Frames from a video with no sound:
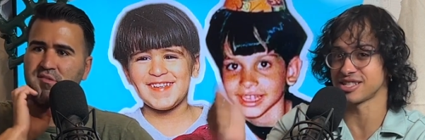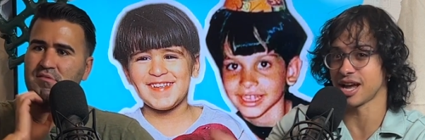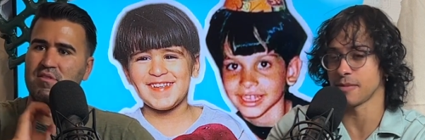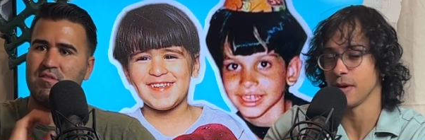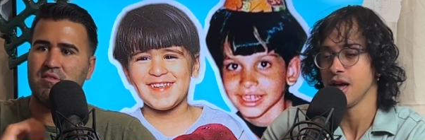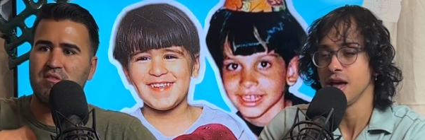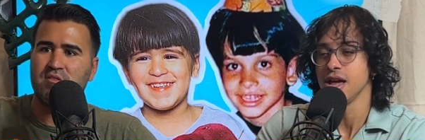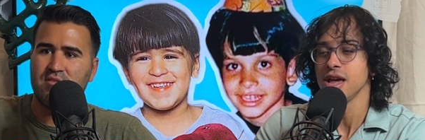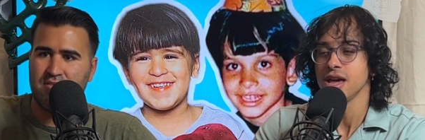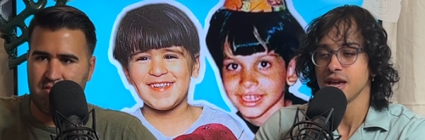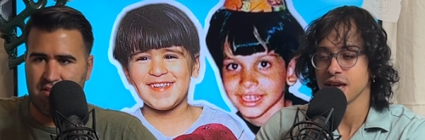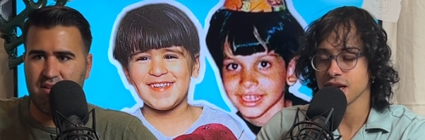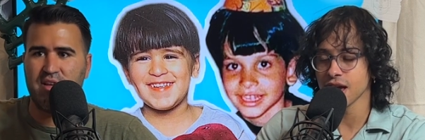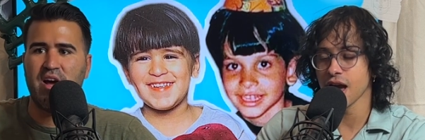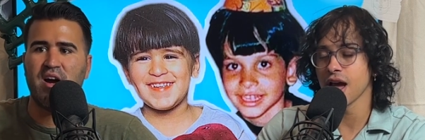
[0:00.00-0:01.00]
Speaker 1: I'm just saying
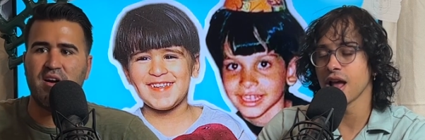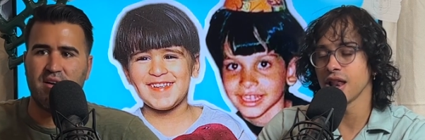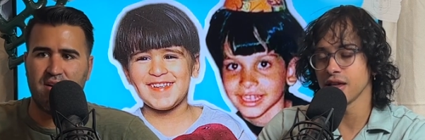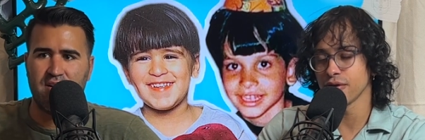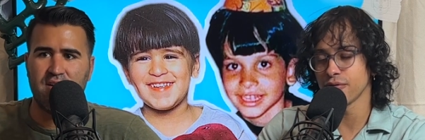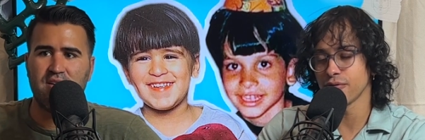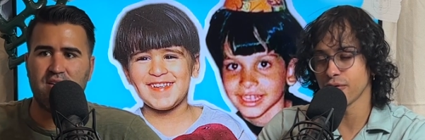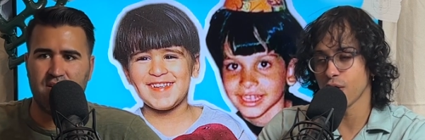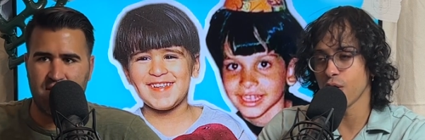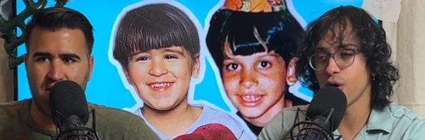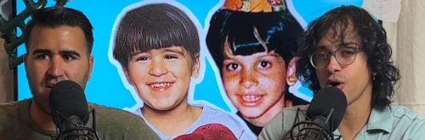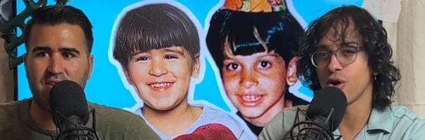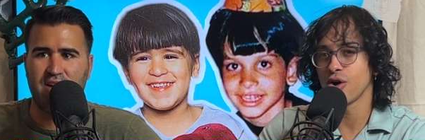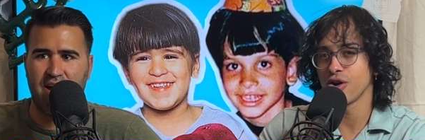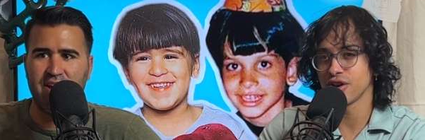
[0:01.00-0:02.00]
yeah. other ones that are bigger than
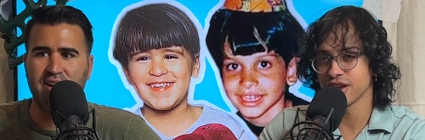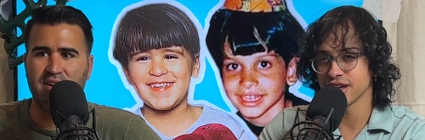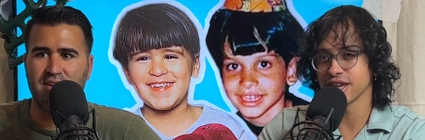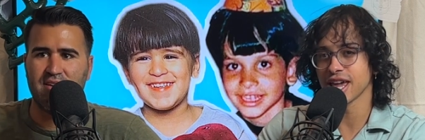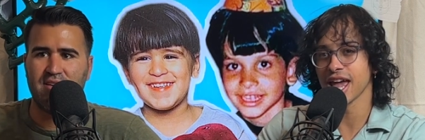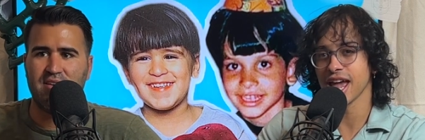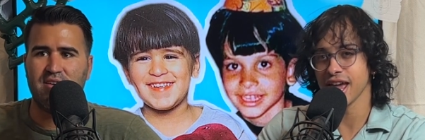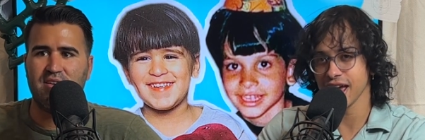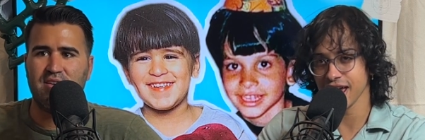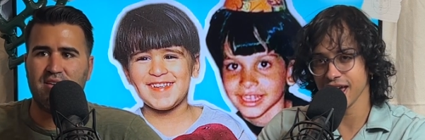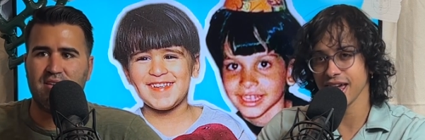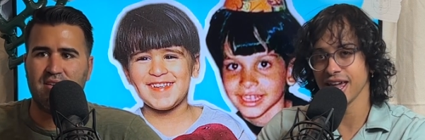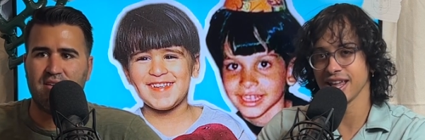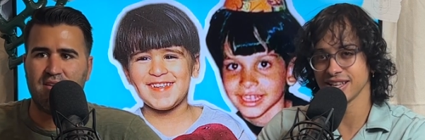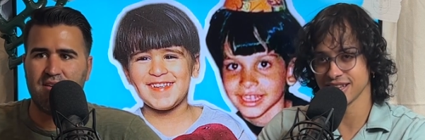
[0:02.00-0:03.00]
that. Okay.
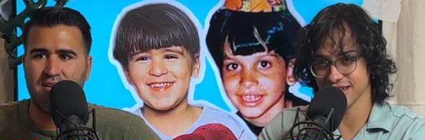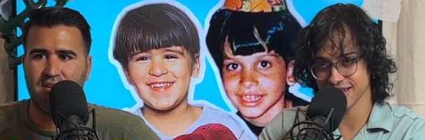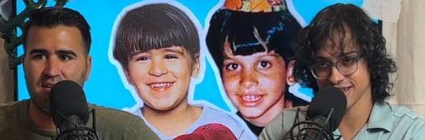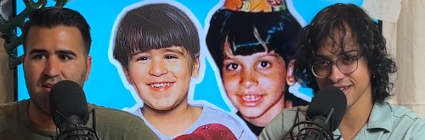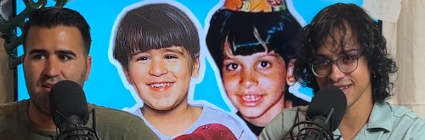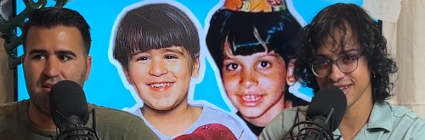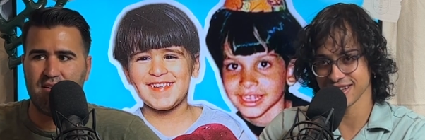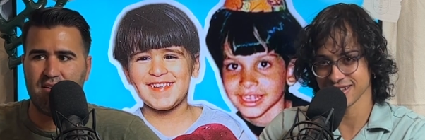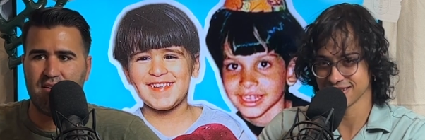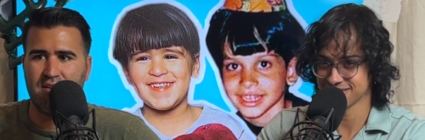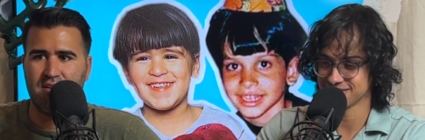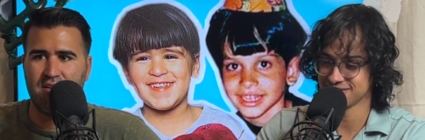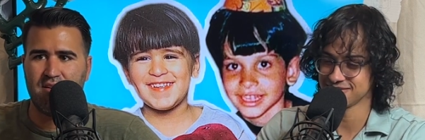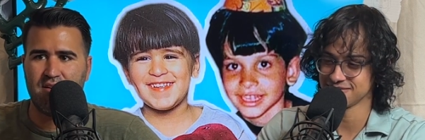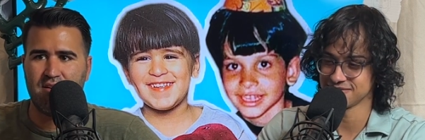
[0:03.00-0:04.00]
Uh,
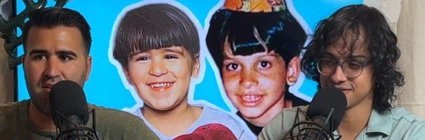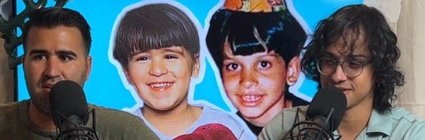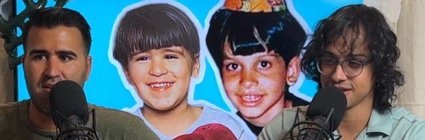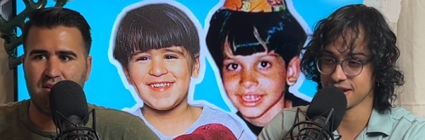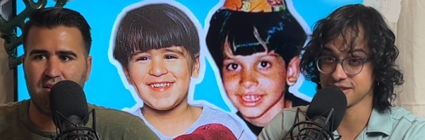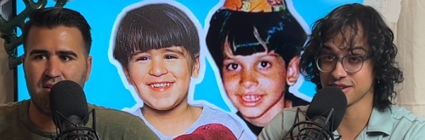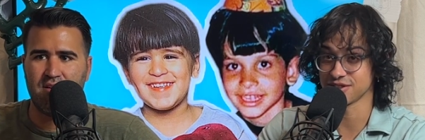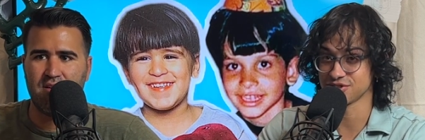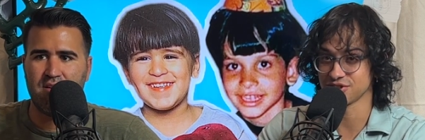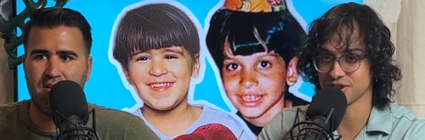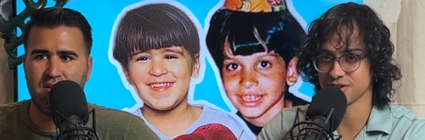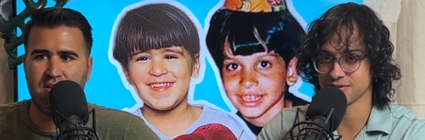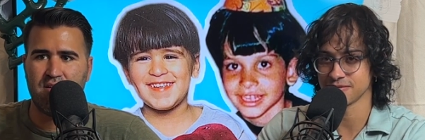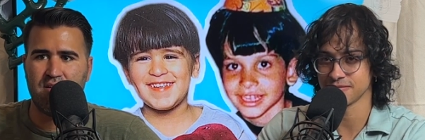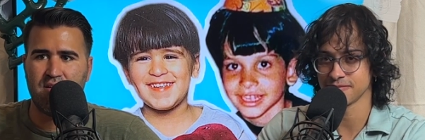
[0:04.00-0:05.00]
that's a good show.
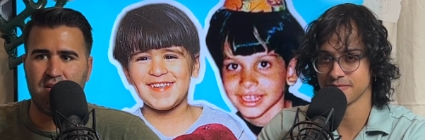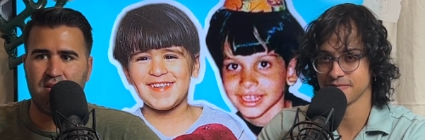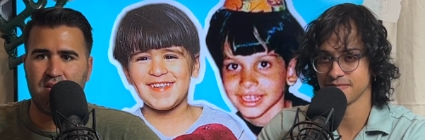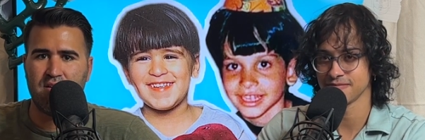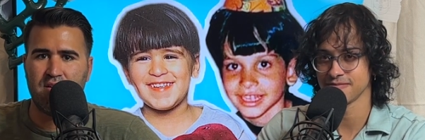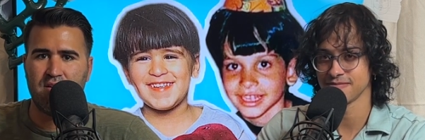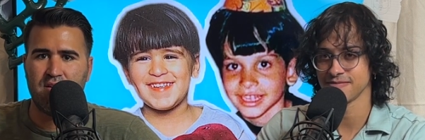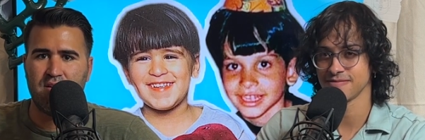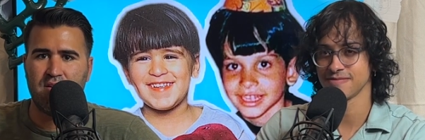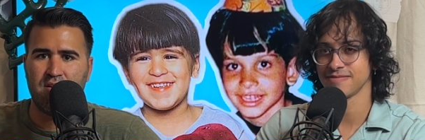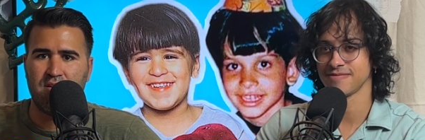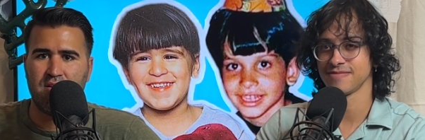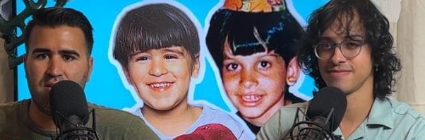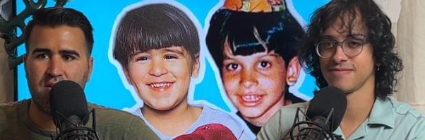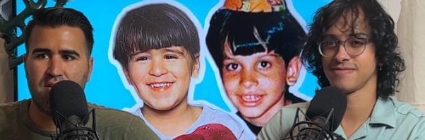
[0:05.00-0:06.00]
What's a can't
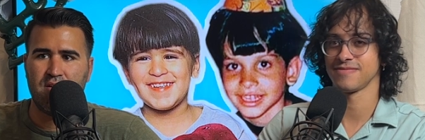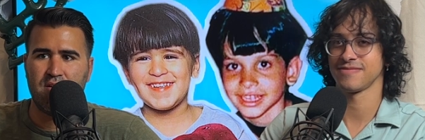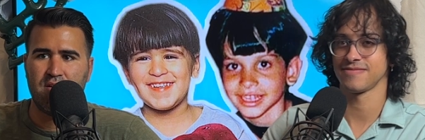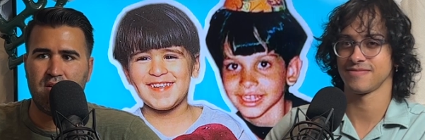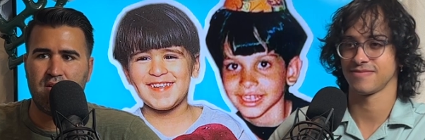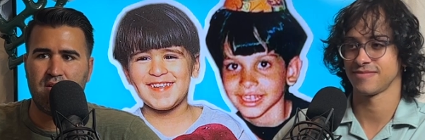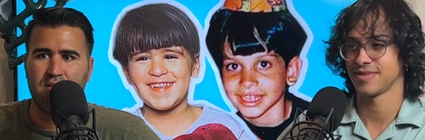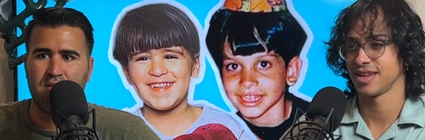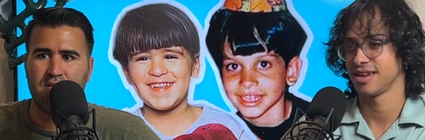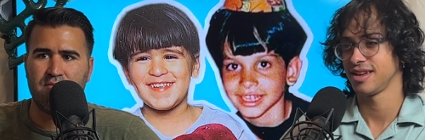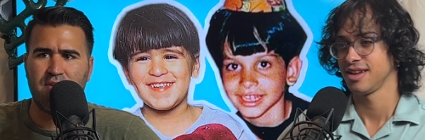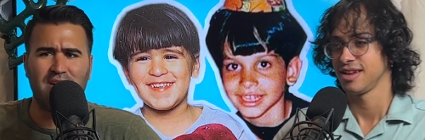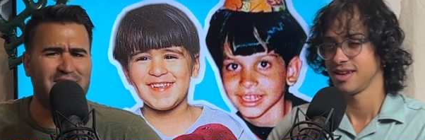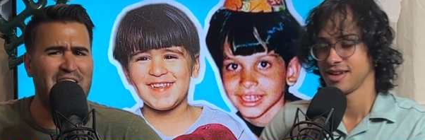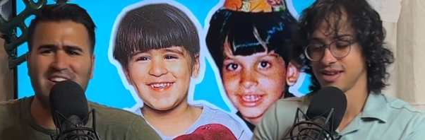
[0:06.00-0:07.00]
can't stop?
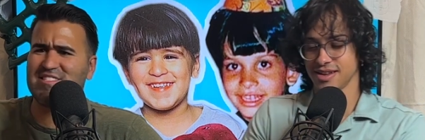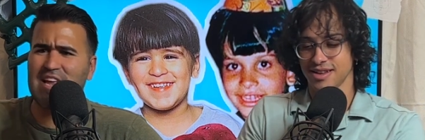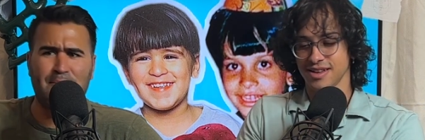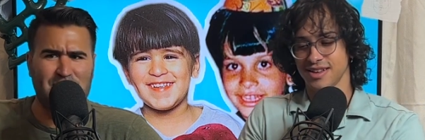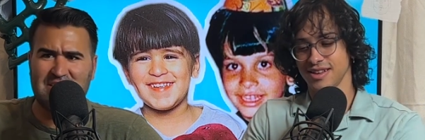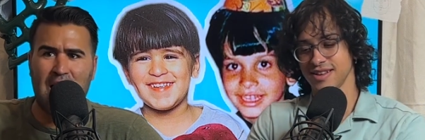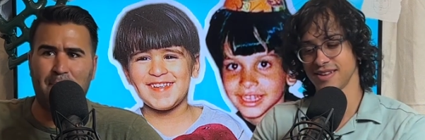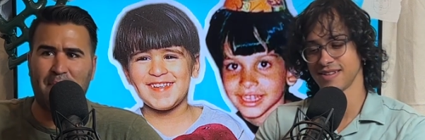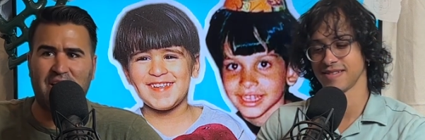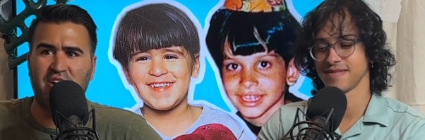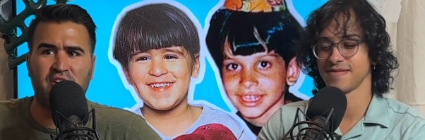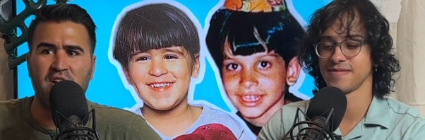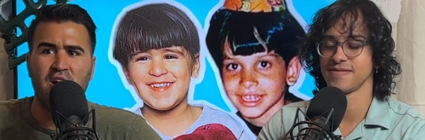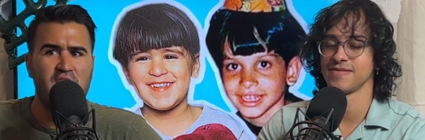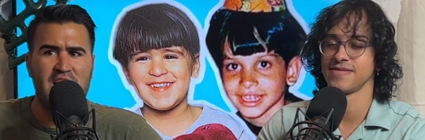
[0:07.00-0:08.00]
Can't Stop is not bigger,
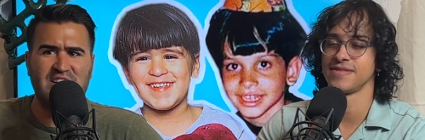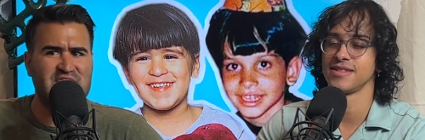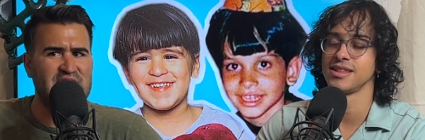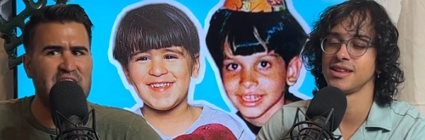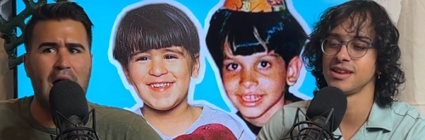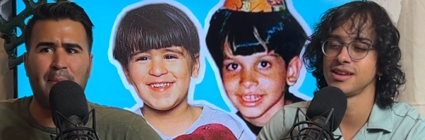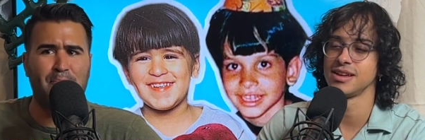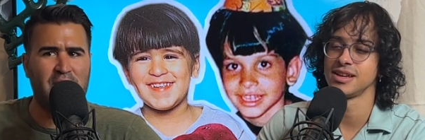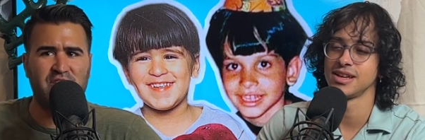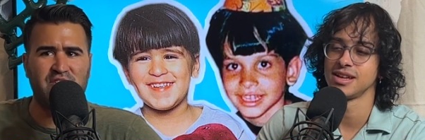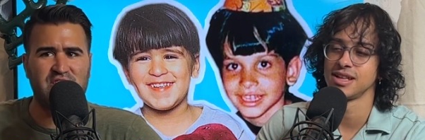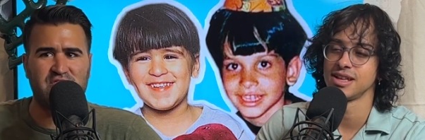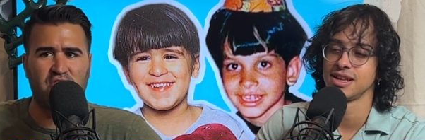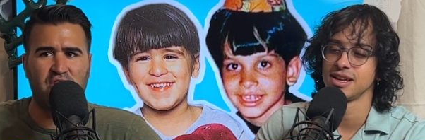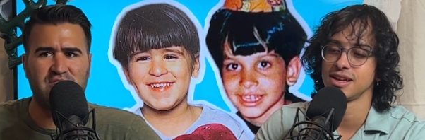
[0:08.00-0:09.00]
is not bigger than
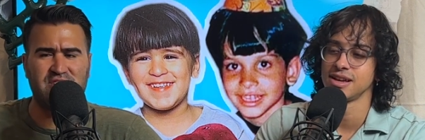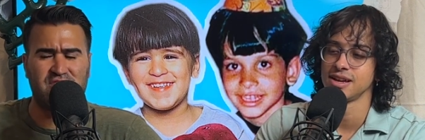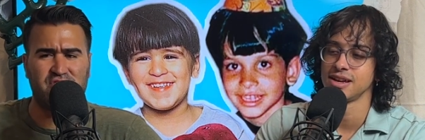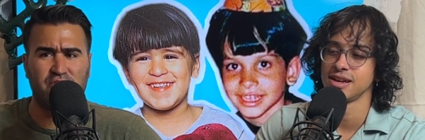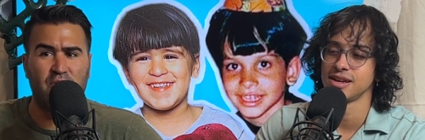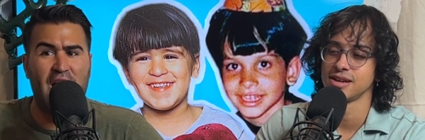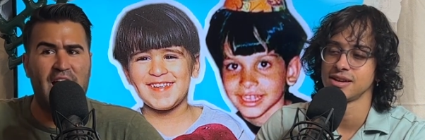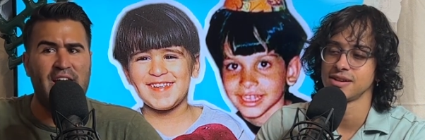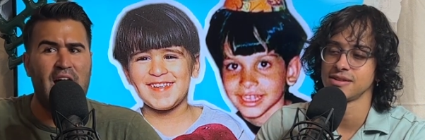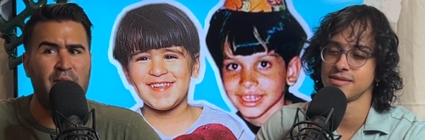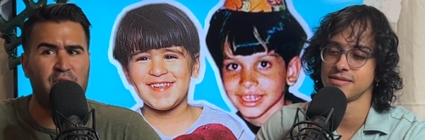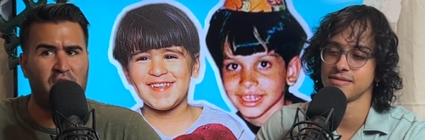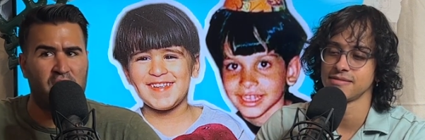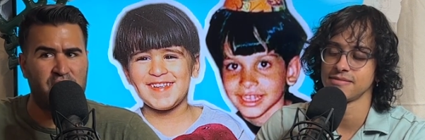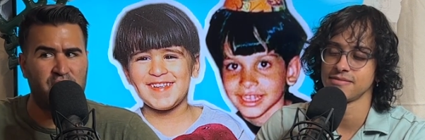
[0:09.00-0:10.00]
Scar Tissue. And I would
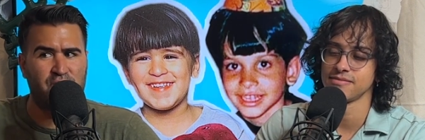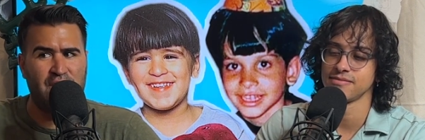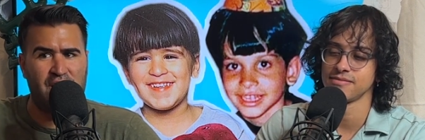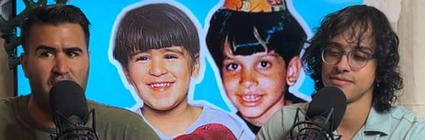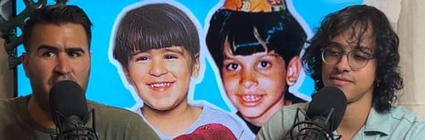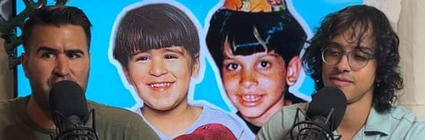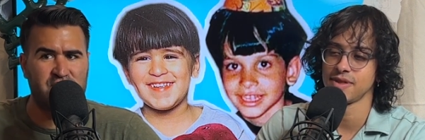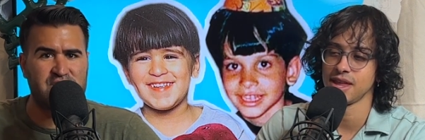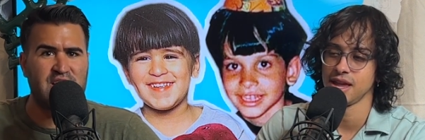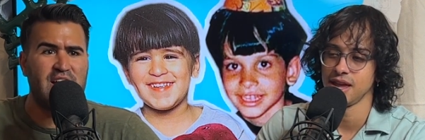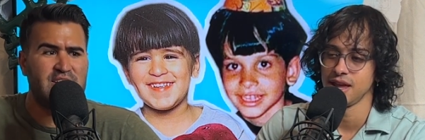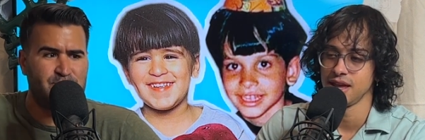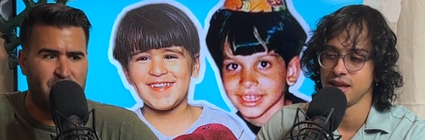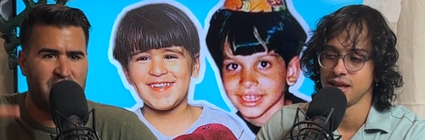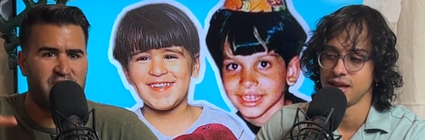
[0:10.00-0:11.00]
argue that Other Side is
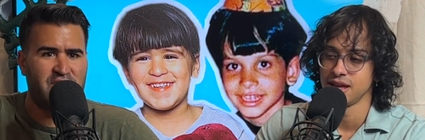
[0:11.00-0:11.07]
bigger